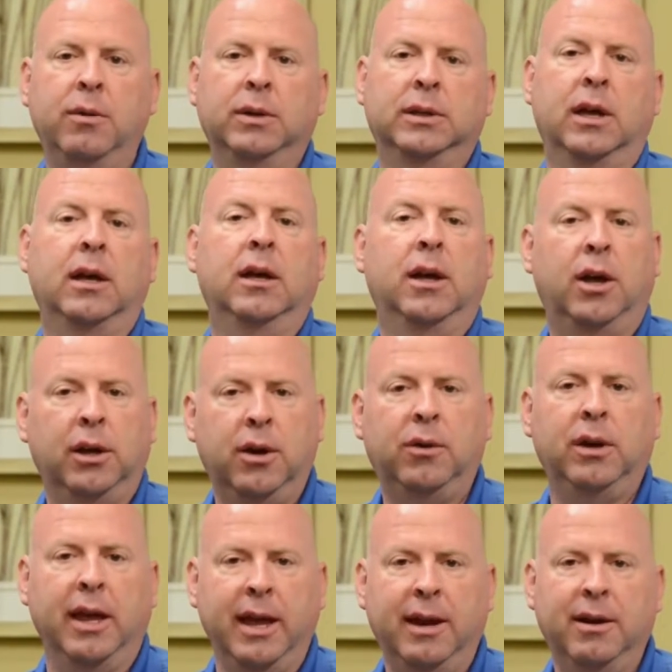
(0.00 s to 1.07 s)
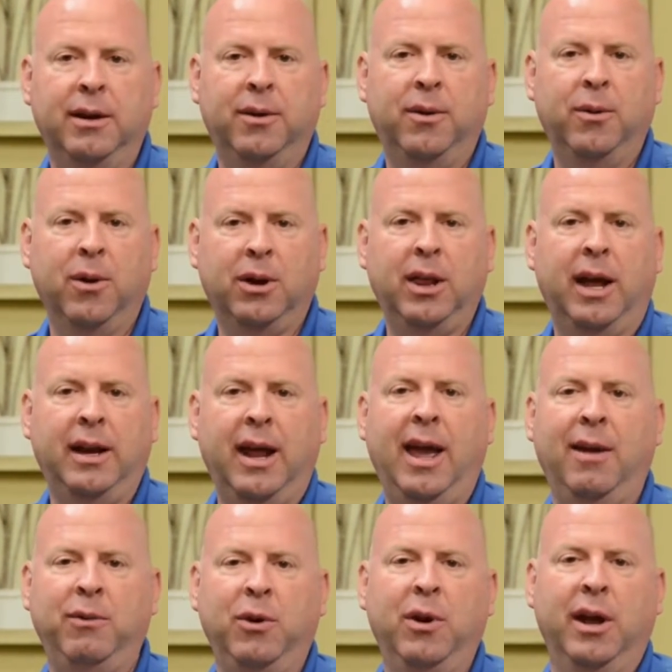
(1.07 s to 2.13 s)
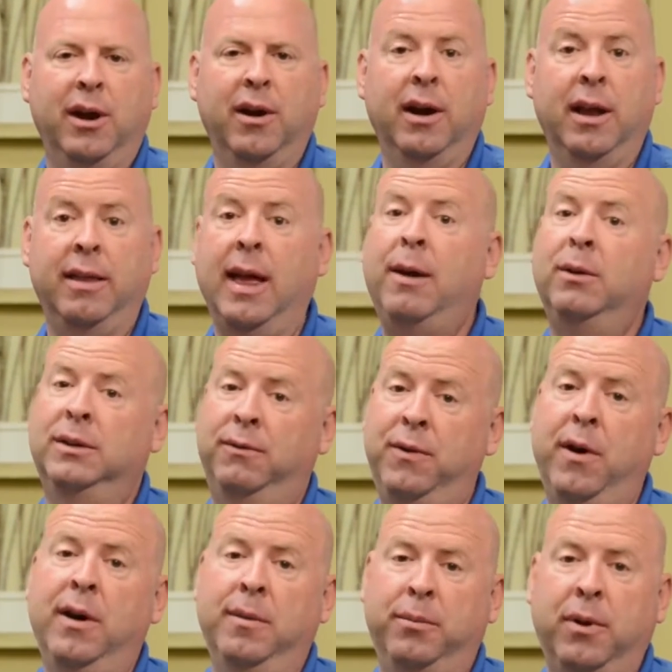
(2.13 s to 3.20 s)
It was a hello, Lane, we're glad to have you here. And that was very